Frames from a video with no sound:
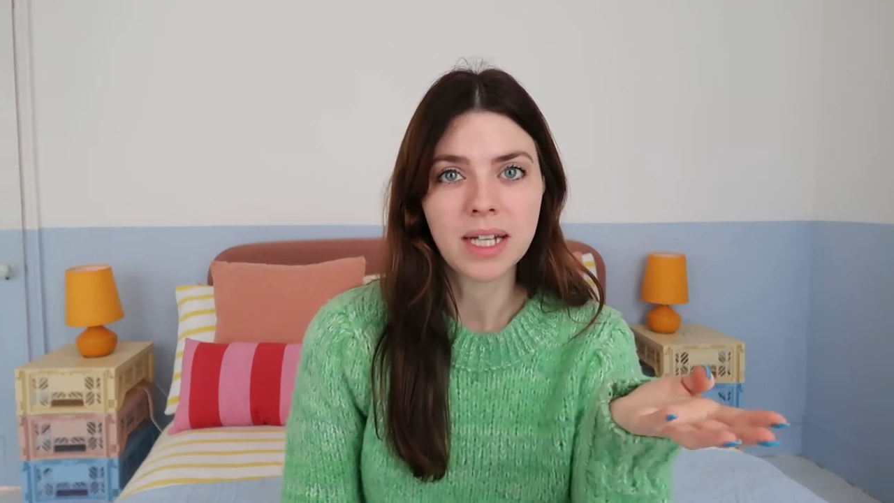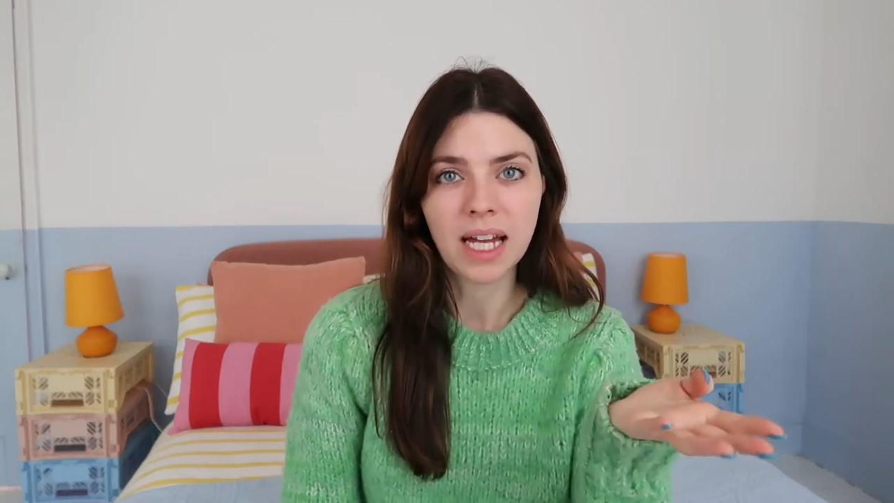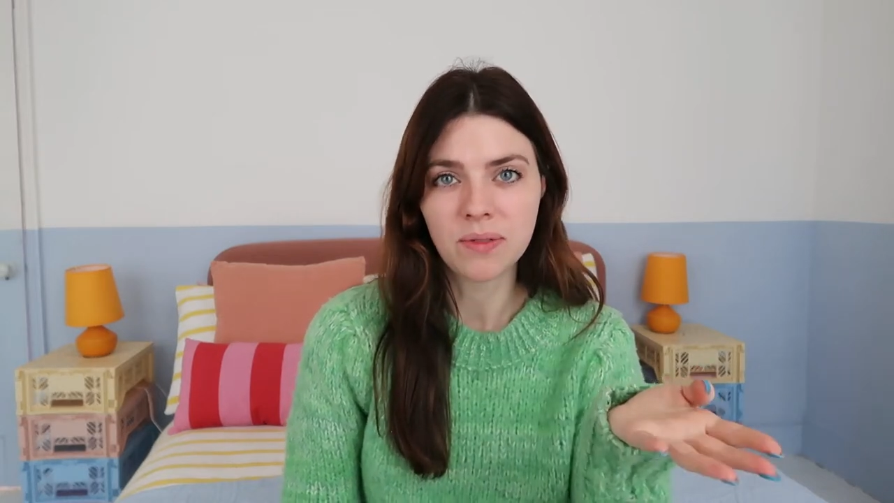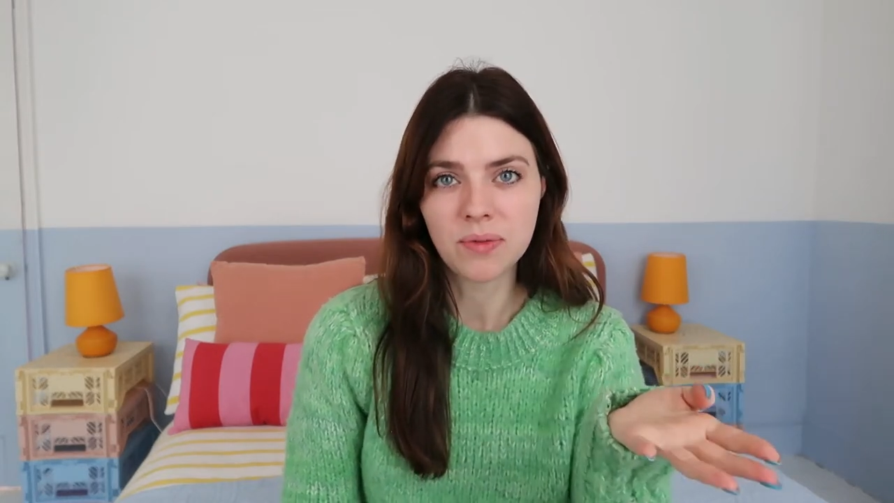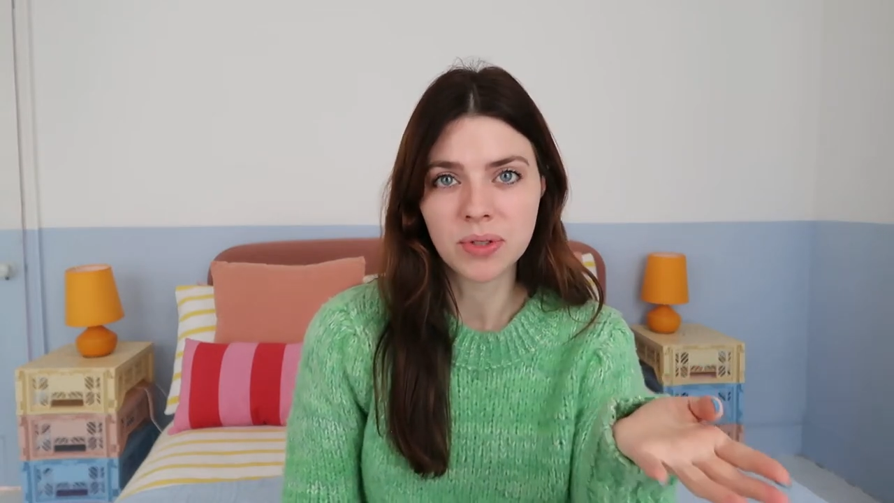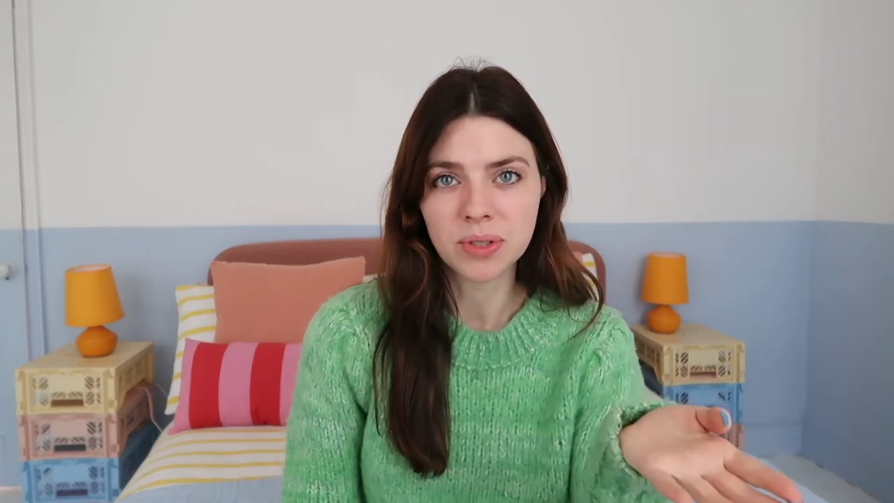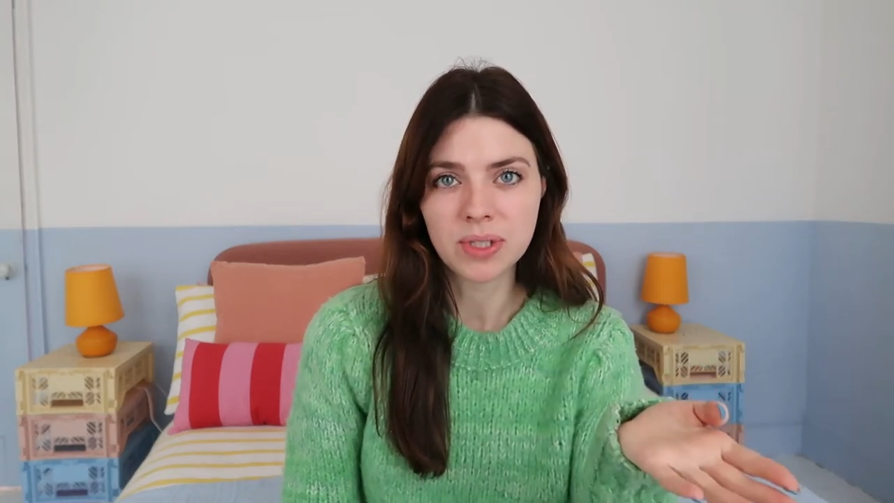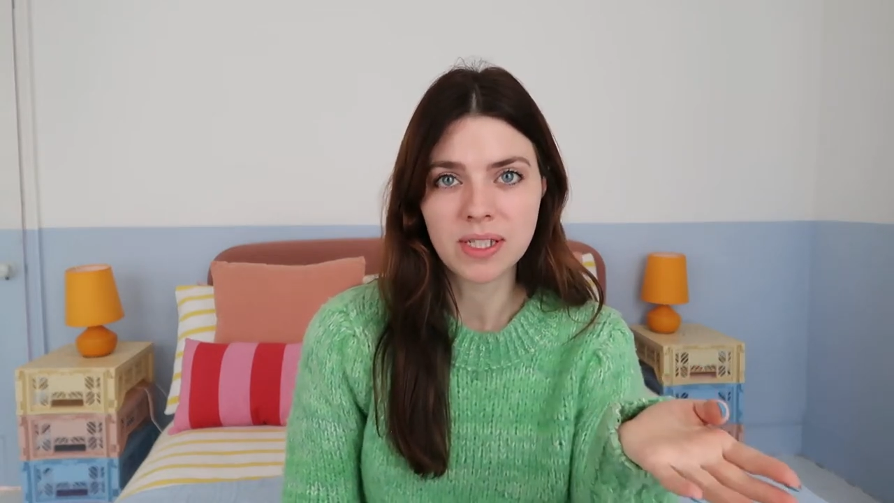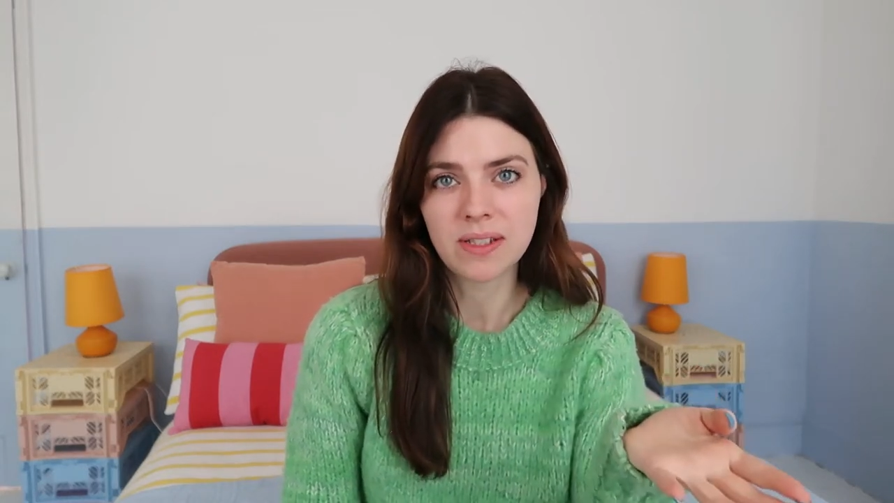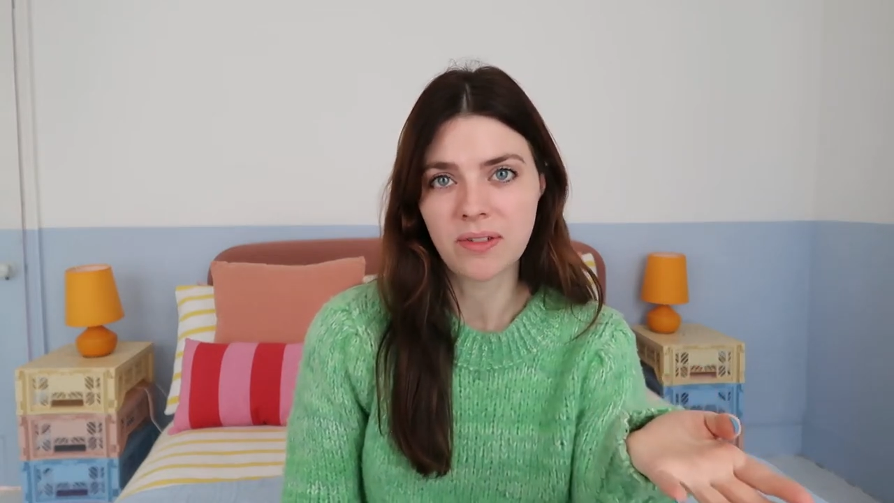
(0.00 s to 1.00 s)
kind of
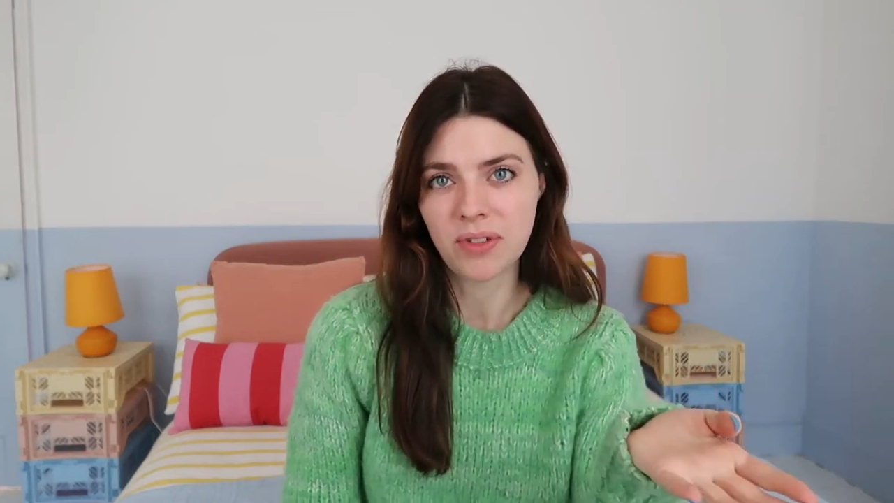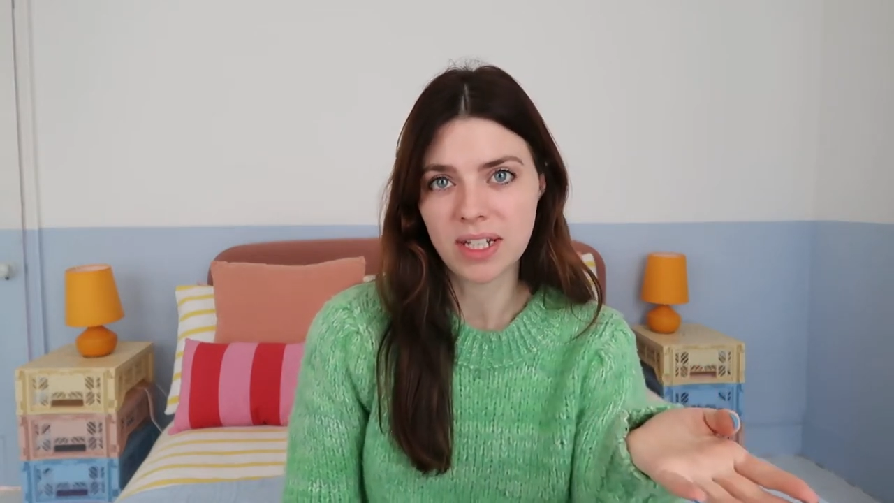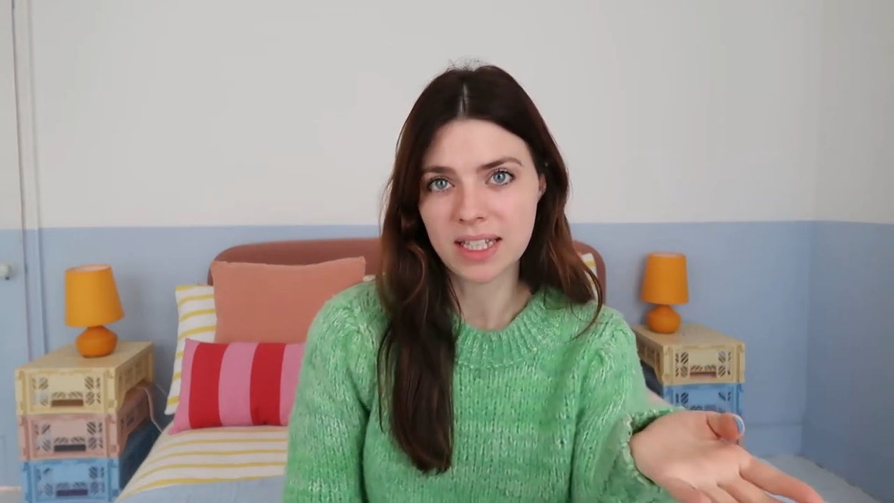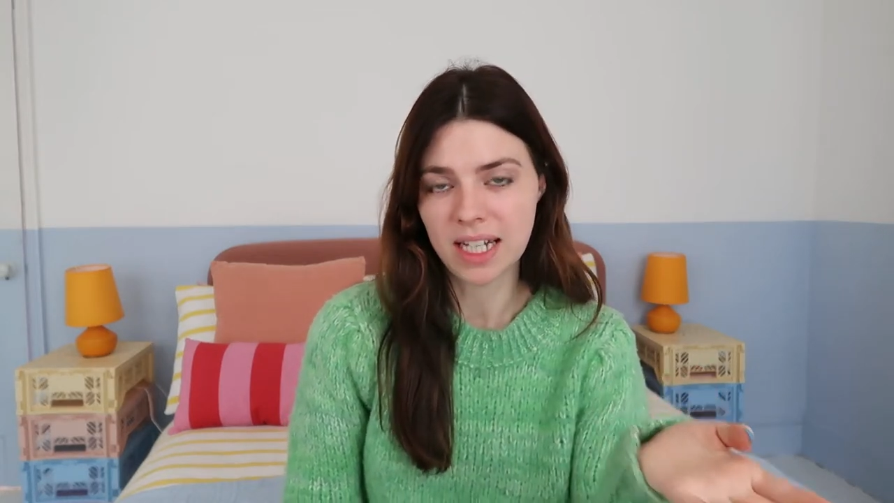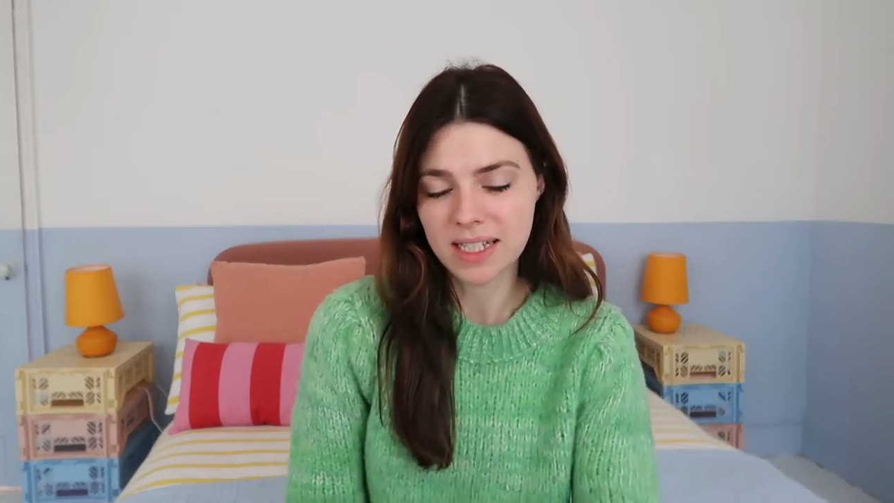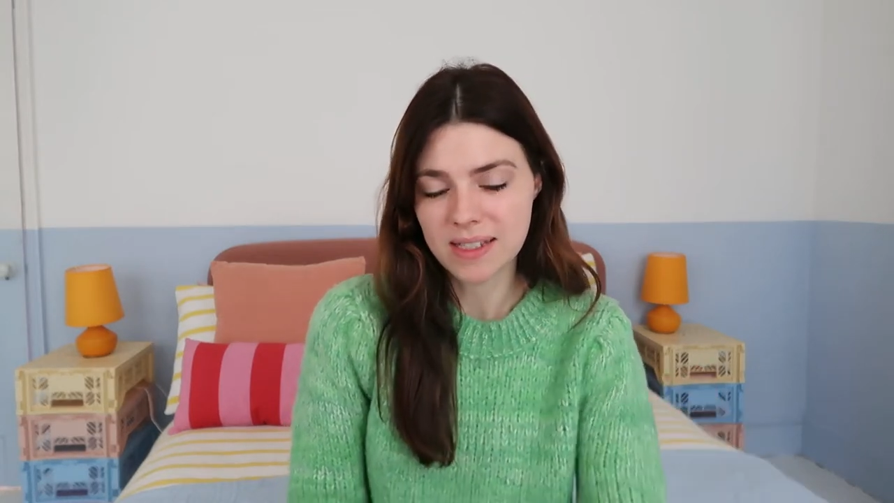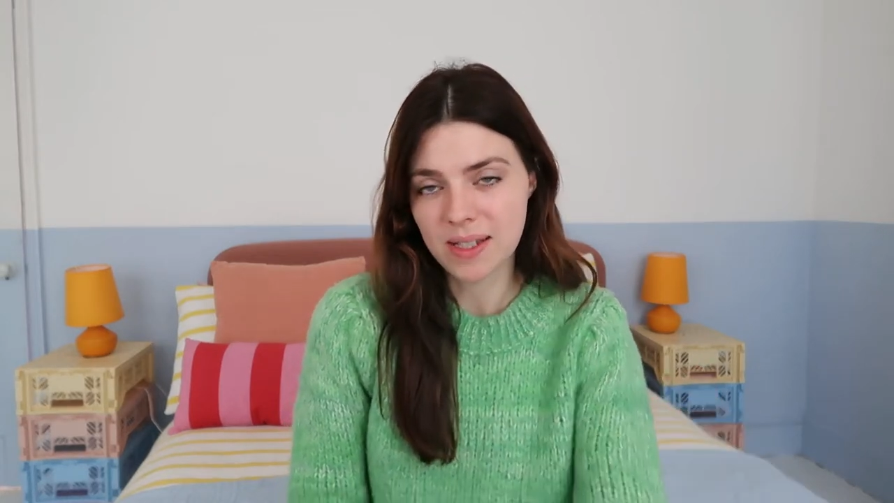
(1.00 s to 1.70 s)
drawn to stuff like that.